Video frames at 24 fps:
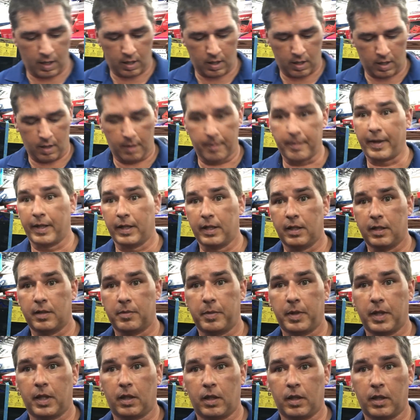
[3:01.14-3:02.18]
I need to
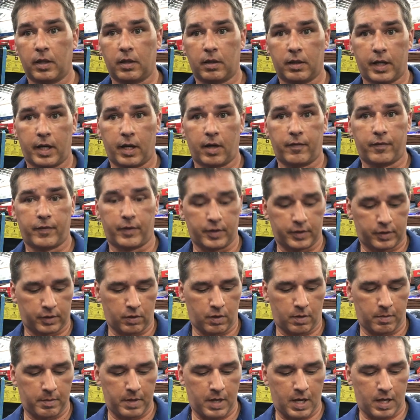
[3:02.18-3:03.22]
be a little careful so
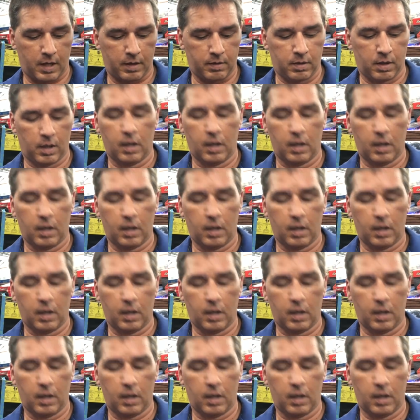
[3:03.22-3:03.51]
I'm not,